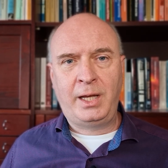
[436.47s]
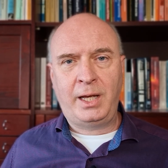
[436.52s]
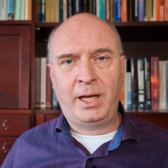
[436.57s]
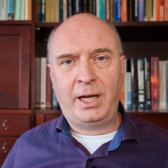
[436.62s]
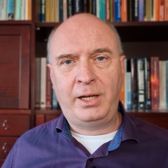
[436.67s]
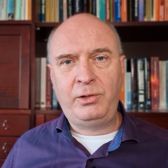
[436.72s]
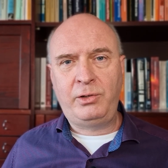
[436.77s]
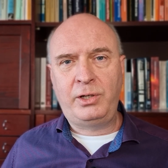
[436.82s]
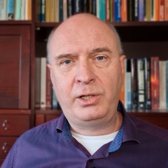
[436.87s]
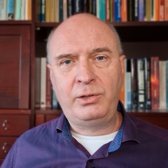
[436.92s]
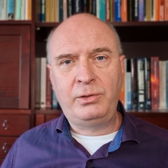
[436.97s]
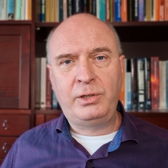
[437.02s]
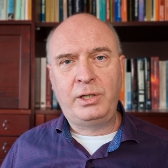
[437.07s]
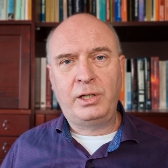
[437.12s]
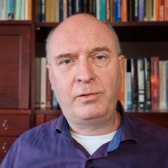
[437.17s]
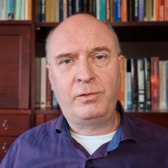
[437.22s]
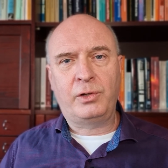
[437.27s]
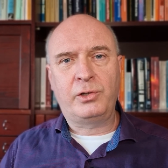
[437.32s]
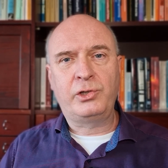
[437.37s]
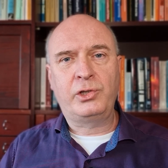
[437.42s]
And you can do
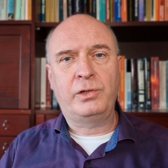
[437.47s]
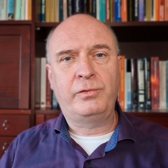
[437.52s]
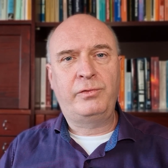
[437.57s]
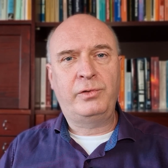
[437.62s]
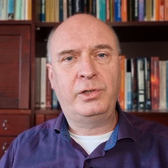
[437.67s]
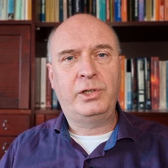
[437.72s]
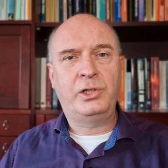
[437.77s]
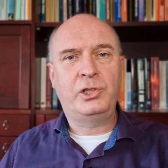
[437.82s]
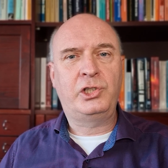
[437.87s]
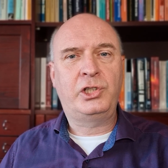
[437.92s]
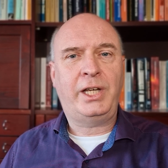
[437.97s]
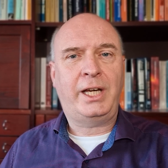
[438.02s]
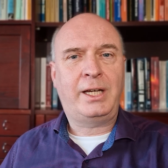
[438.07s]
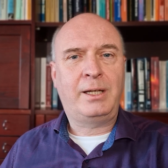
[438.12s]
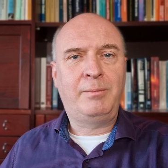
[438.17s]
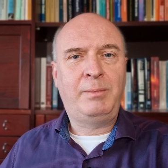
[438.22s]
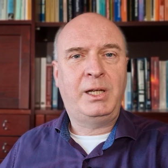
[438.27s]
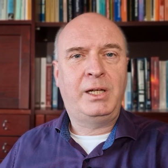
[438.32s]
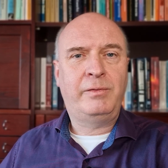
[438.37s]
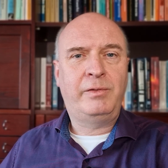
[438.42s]
that also for the
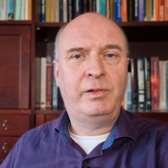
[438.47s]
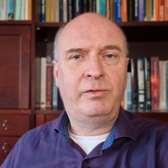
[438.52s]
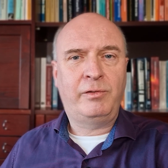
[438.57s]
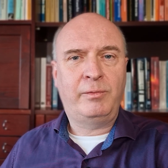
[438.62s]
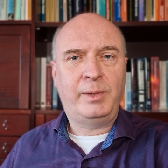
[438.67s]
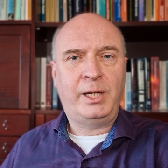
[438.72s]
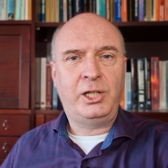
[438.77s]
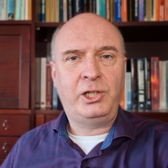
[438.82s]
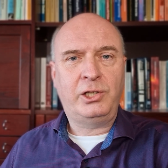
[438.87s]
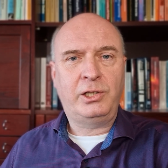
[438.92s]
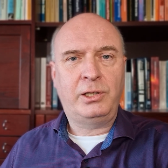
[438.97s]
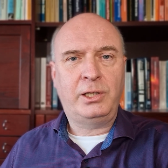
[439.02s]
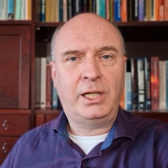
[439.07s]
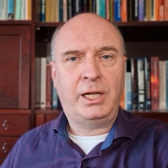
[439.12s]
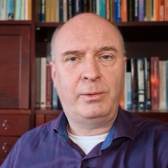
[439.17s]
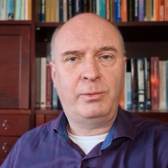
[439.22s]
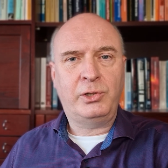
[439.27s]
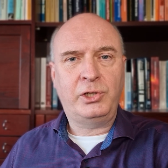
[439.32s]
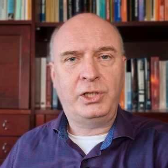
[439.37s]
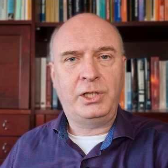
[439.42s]
second bit of information
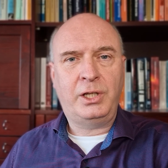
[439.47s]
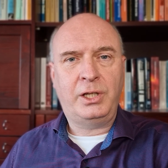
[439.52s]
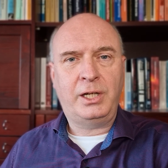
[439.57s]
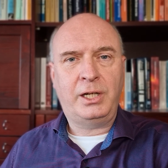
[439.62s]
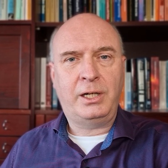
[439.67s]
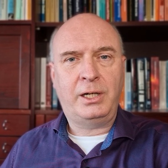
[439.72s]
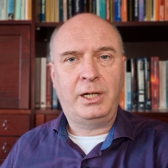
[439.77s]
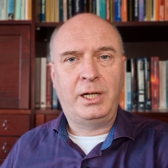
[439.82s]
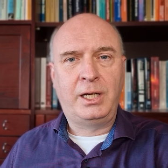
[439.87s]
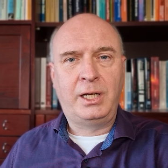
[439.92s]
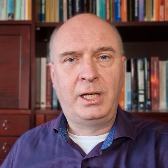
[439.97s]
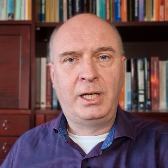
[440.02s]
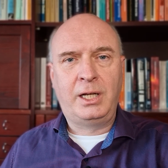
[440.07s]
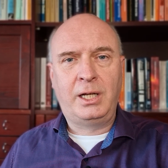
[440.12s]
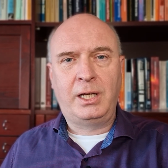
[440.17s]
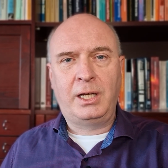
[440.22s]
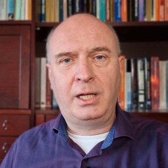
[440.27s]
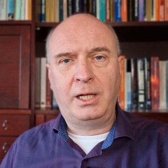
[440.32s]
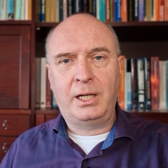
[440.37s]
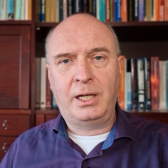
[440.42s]
that was in there,
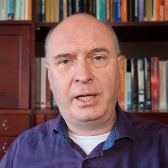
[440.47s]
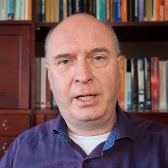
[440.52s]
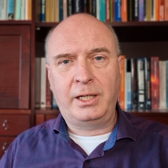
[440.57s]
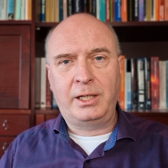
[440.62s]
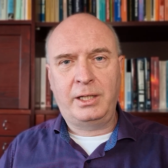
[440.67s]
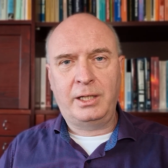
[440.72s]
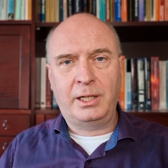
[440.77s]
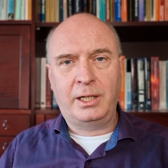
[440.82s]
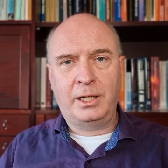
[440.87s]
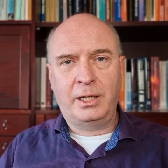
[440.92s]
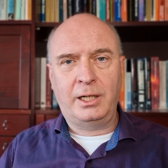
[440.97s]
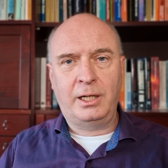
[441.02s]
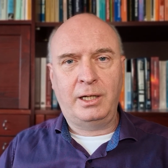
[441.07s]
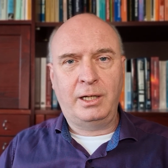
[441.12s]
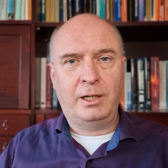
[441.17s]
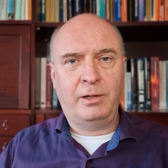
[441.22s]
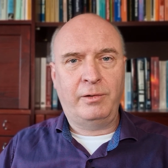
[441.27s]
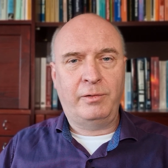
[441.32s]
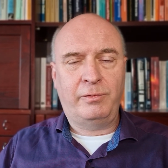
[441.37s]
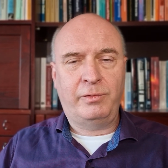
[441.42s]
like,
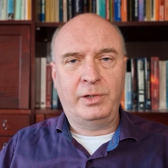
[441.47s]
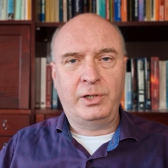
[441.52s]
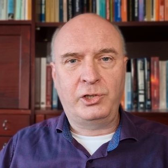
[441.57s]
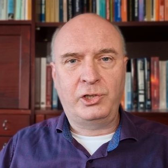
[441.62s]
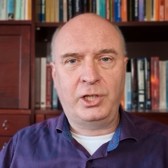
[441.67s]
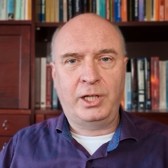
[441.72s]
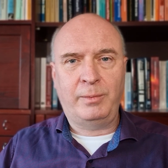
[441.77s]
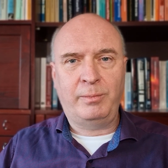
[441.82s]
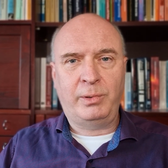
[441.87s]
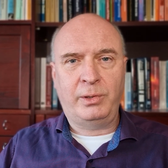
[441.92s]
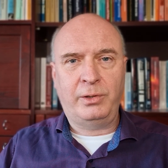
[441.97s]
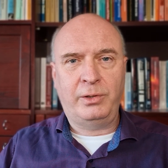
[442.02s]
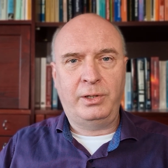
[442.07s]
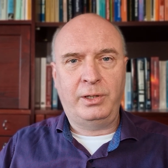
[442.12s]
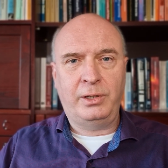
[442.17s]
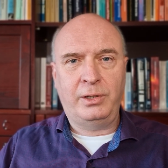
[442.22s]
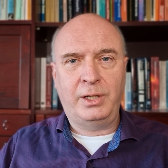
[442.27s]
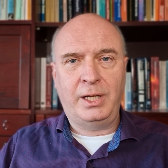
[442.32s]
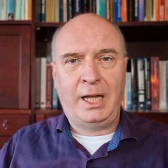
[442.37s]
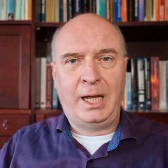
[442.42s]
for example,
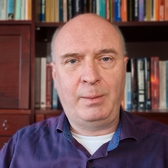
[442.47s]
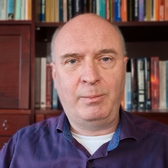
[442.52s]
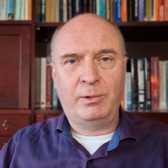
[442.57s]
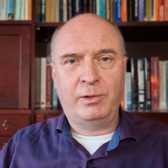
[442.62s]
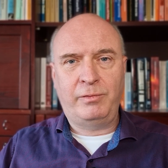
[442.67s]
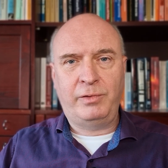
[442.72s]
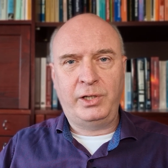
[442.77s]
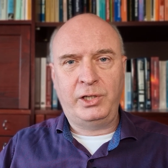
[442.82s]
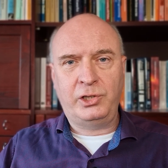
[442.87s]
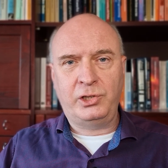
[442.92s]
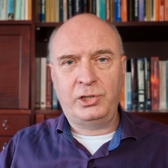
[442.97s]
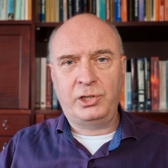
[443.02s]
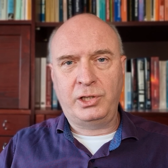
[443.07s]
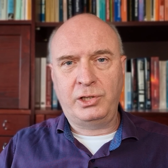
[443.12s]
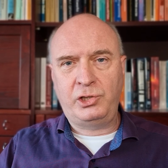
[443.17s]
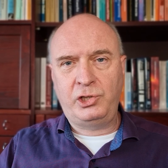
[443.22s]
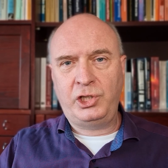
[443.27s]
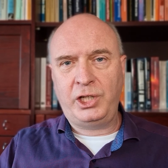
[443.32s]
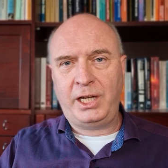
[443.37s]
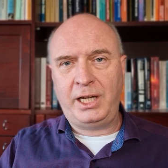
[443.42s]
the name of his
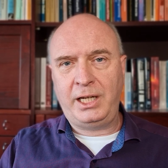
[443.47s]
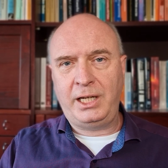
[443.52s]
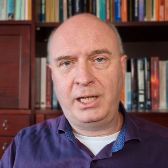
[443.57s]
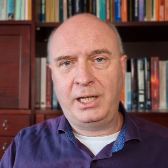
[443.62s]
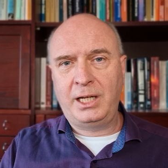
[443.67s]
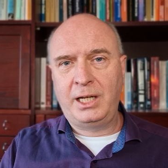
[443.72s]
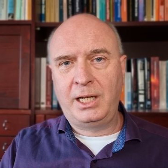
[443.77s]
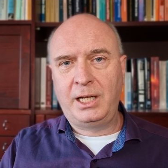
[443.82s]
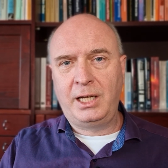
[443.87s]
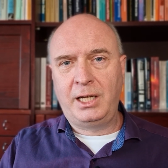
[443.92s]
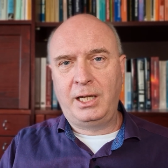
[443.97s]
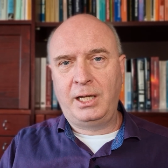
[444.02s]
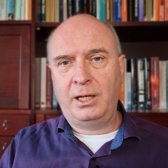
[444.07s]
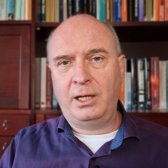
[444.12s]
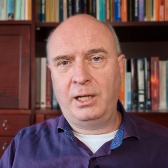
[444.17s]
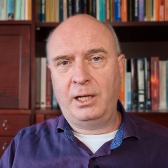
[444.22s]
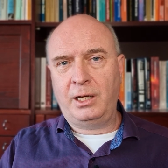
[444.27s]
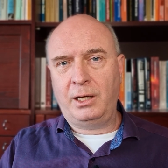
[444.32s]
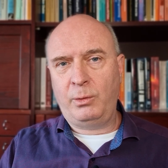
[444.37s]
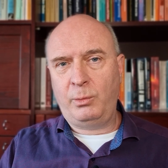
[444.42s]
chain
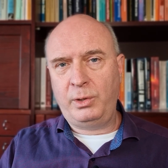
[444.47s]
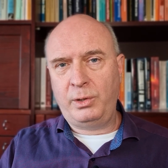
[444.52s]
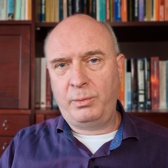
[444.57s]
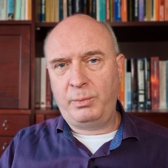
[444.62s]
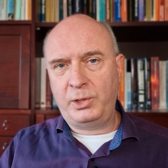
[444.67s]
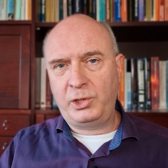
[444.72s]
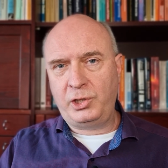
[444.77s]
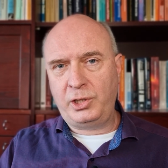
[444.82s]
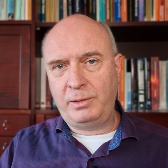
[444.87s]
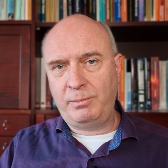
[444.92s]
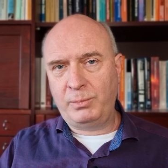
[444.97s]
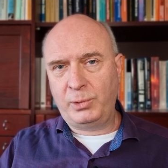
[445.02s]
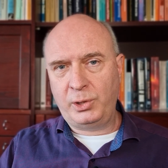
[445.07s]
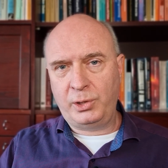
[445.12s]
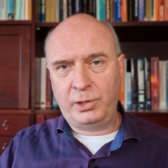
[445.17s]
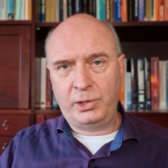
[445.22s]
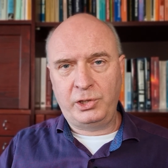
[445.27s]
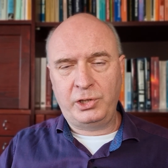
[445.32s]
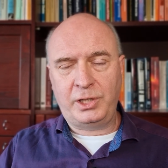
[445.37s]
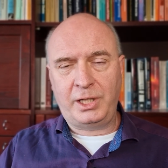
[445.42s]
with which he
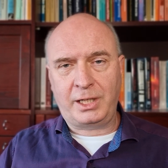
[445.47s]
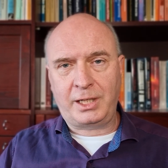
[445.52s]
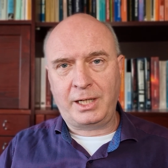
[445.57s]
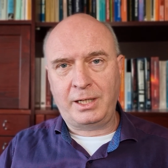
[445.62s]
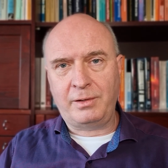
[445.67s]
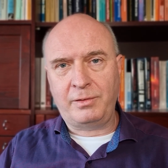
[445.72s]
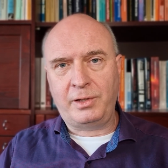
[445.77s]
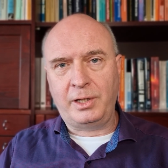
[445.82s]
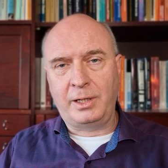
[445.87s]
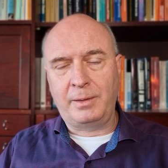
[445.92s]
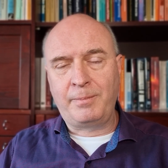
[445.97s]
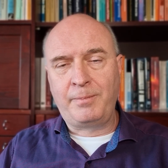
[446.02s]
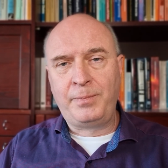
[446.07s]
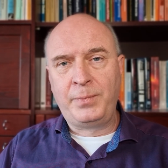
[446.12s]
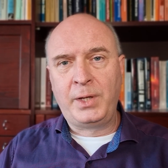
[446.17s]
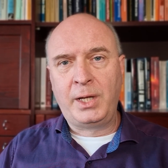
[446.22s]
merged, that kind of thing.